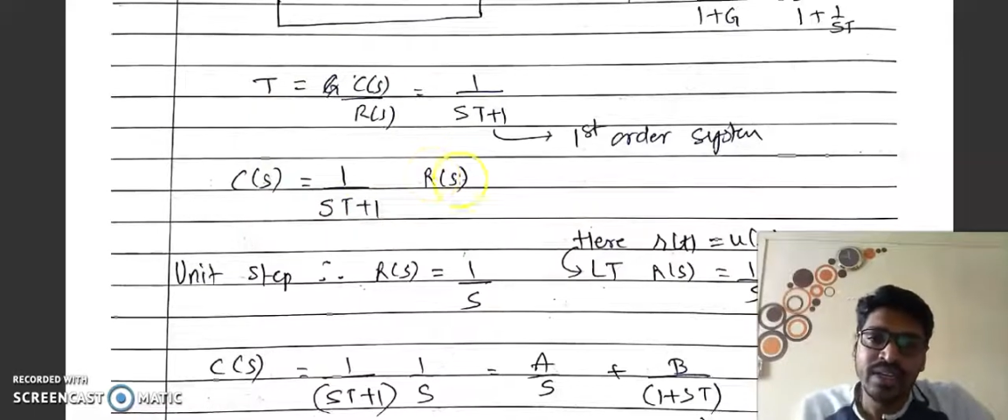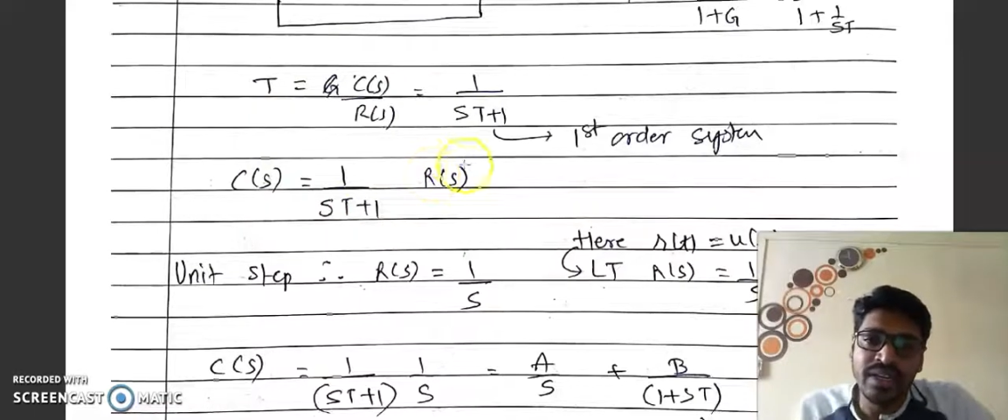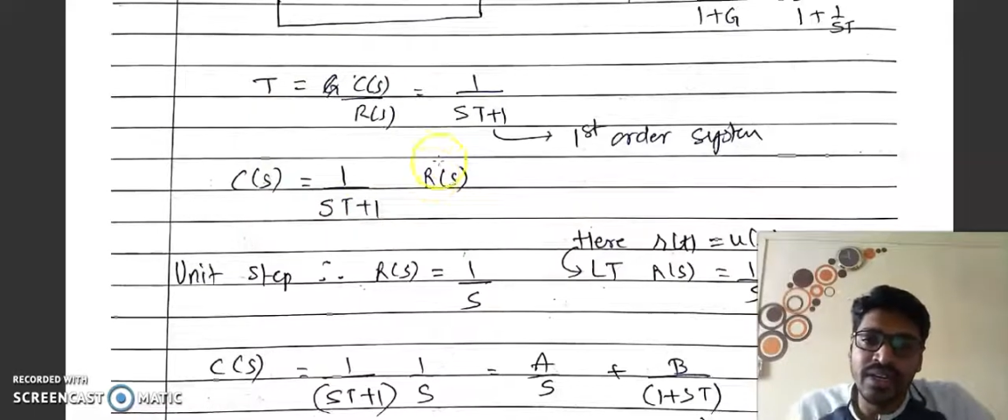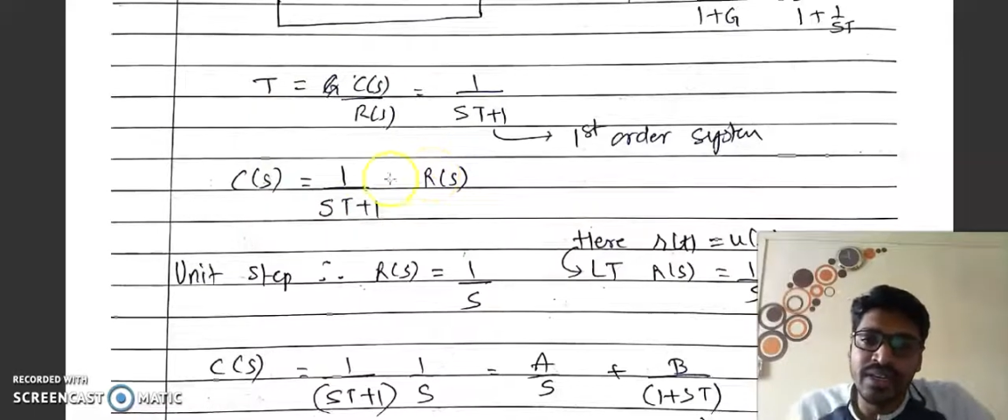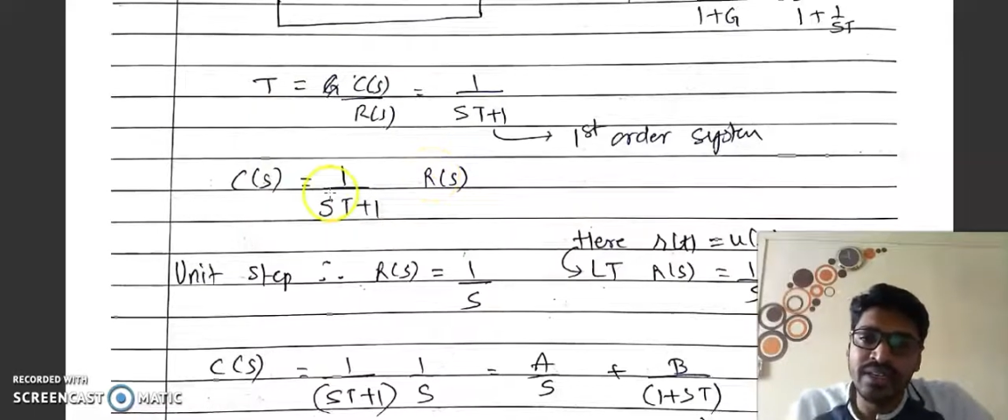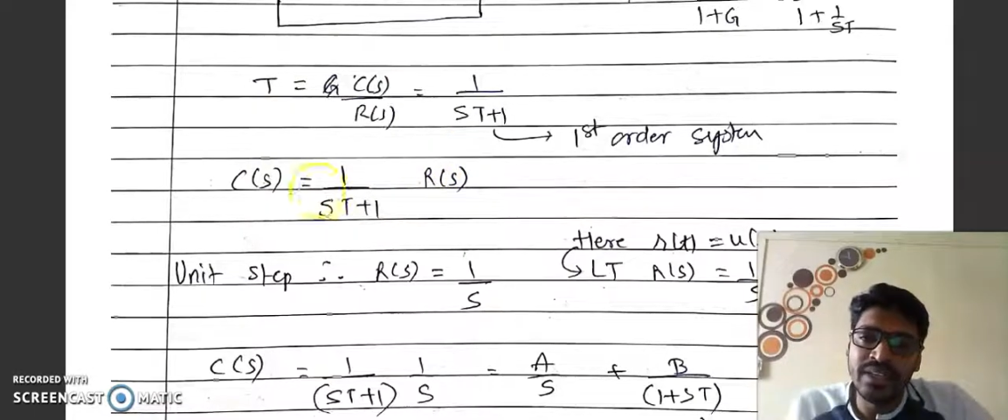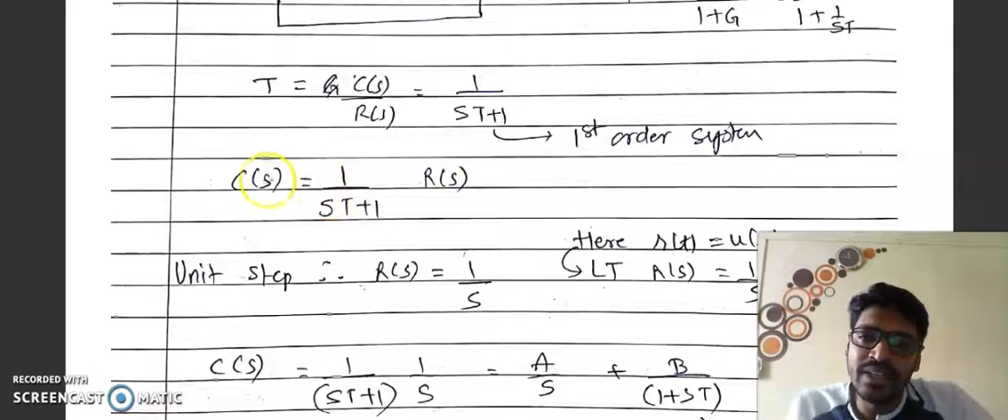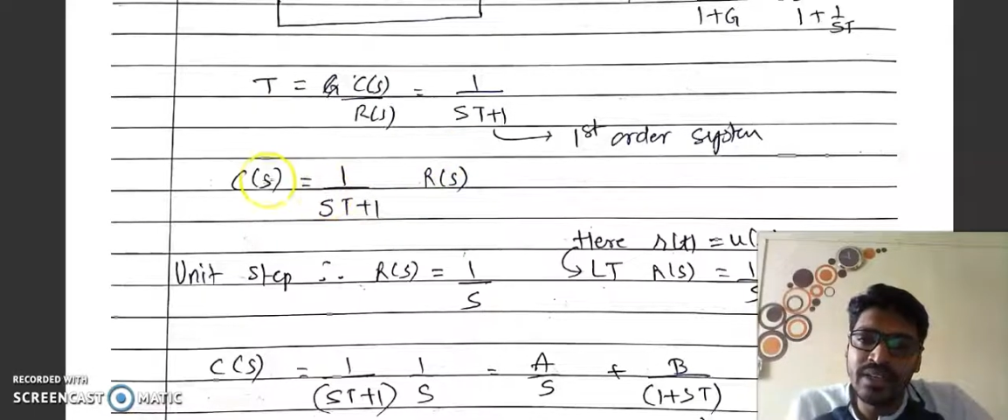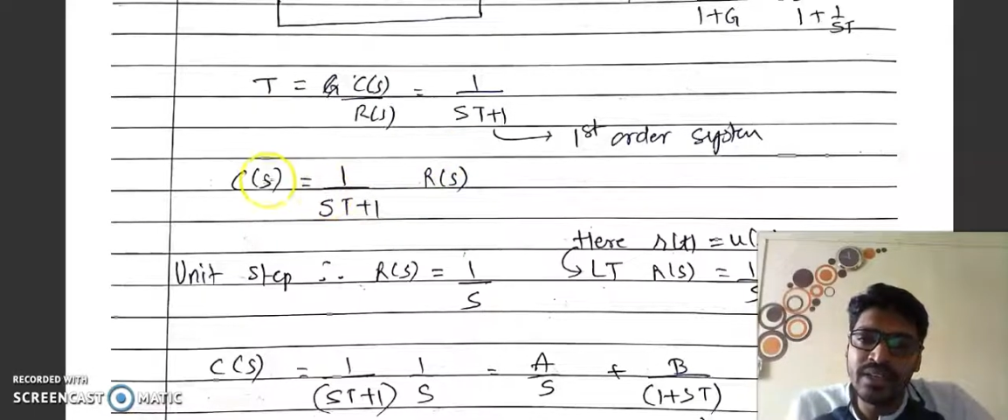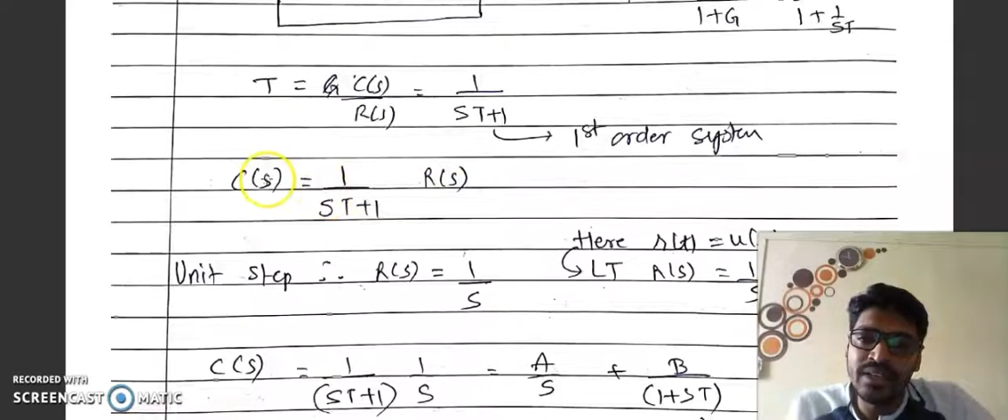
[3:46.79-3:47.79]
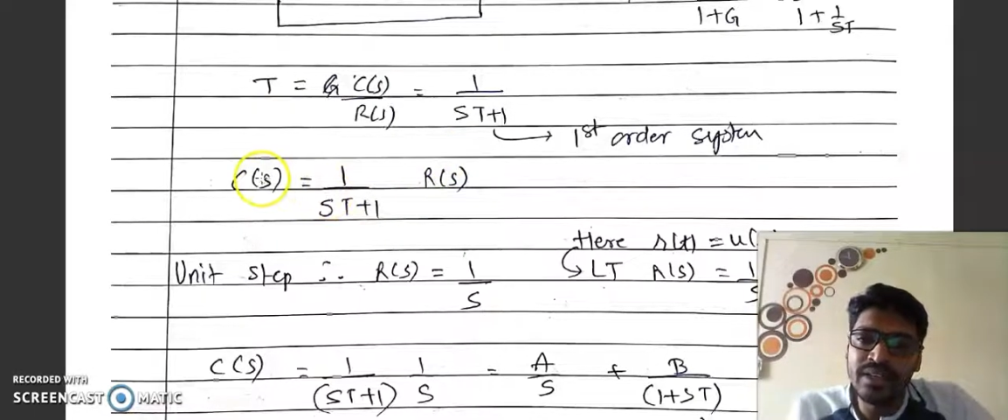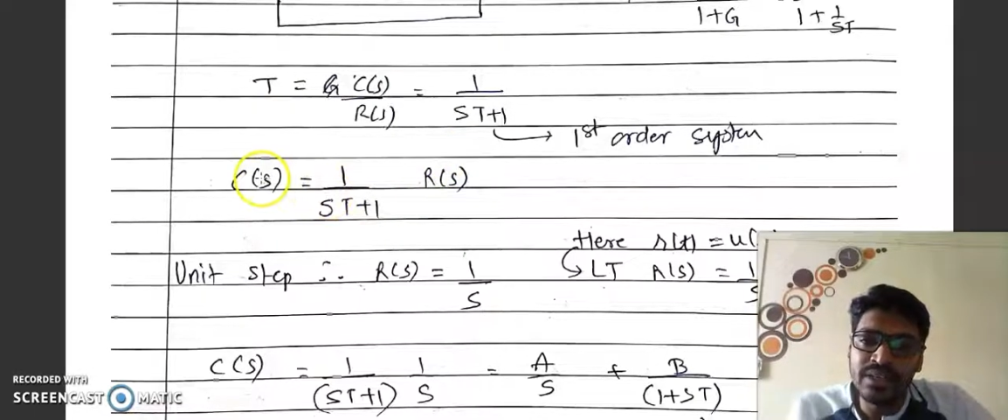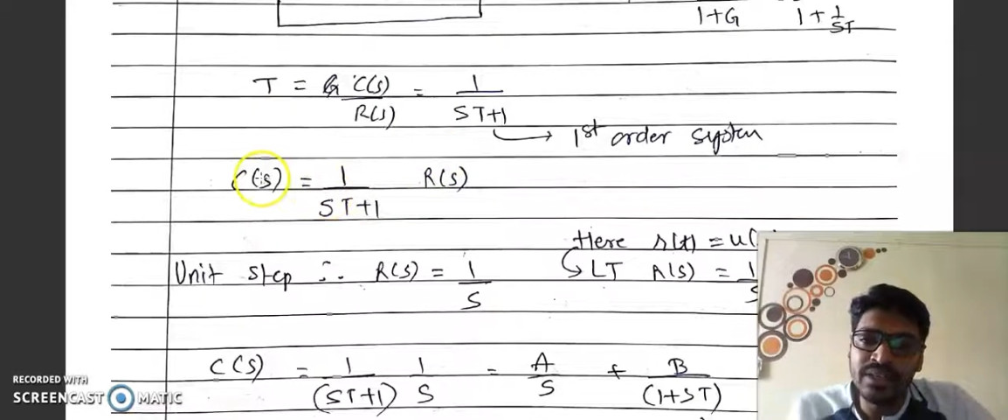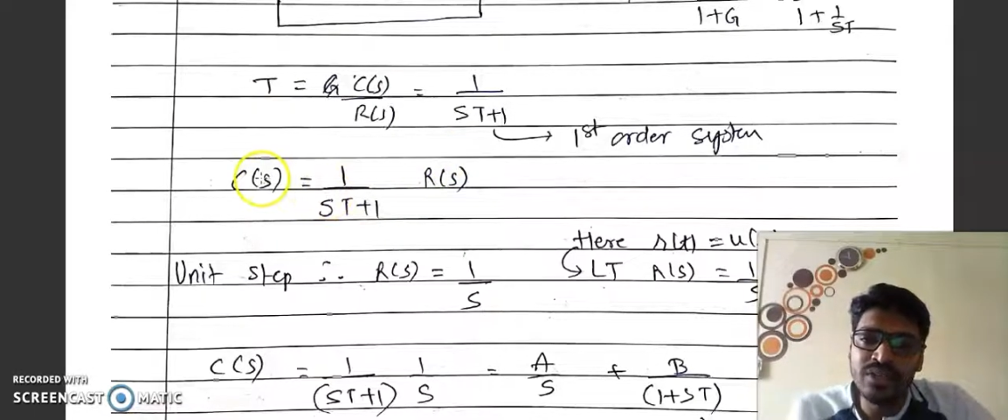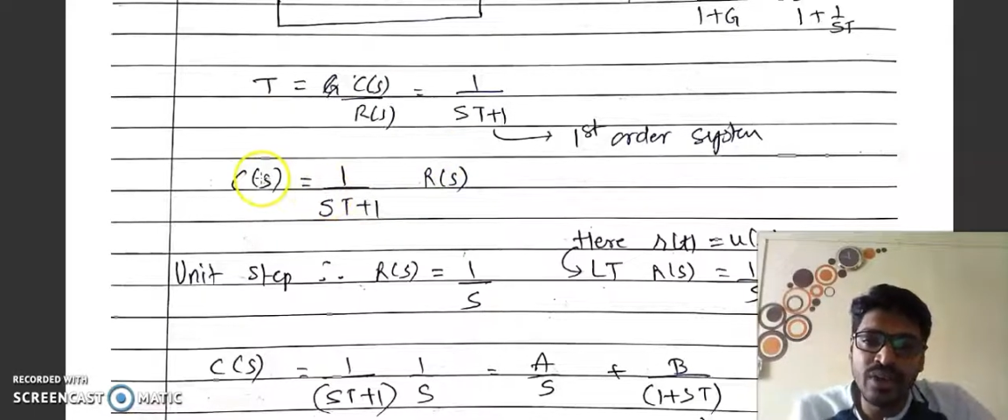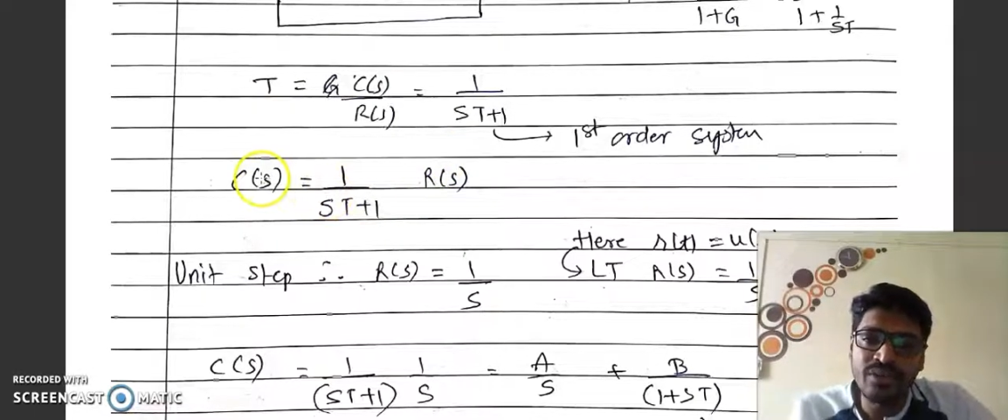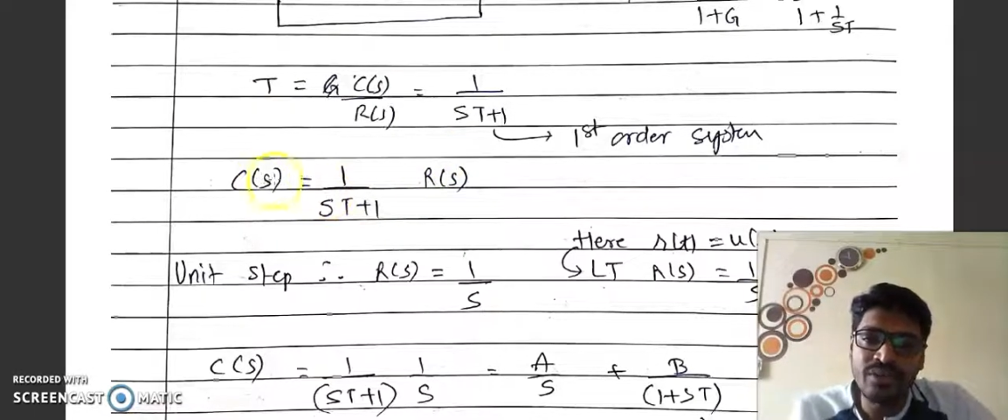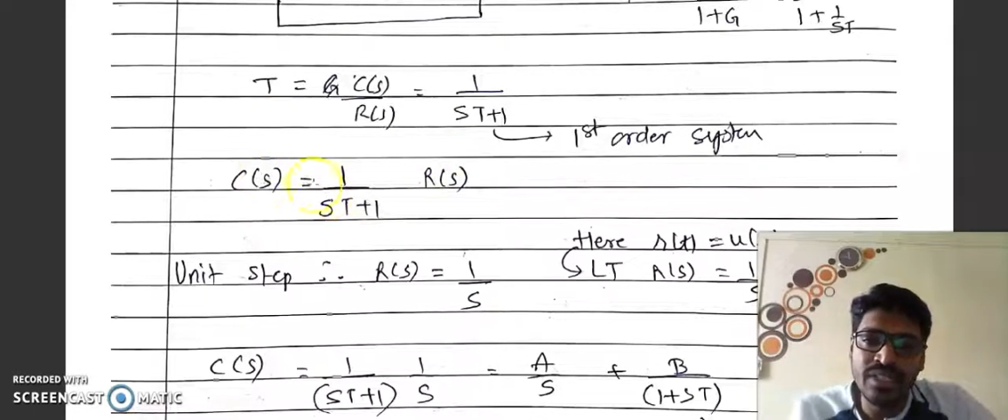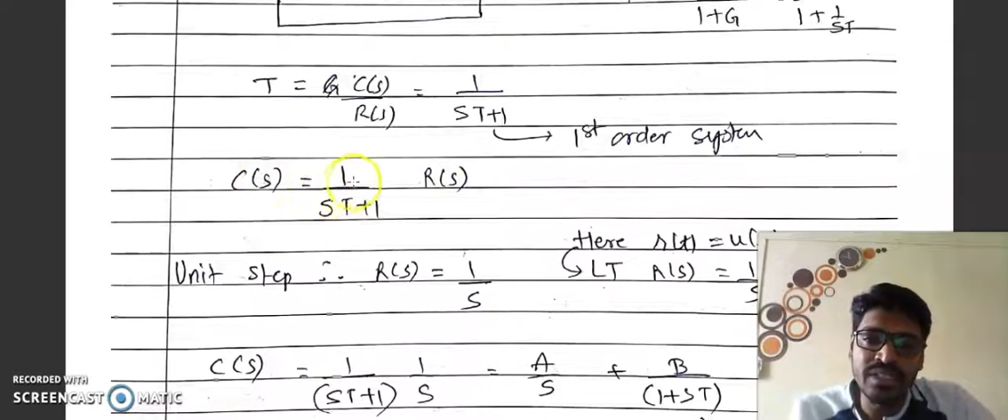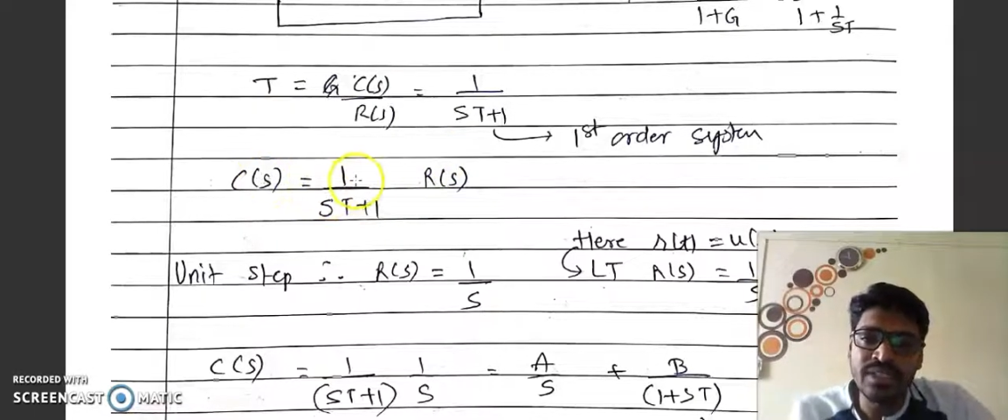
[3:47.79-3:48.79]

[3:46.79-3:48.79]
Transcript: and then c of s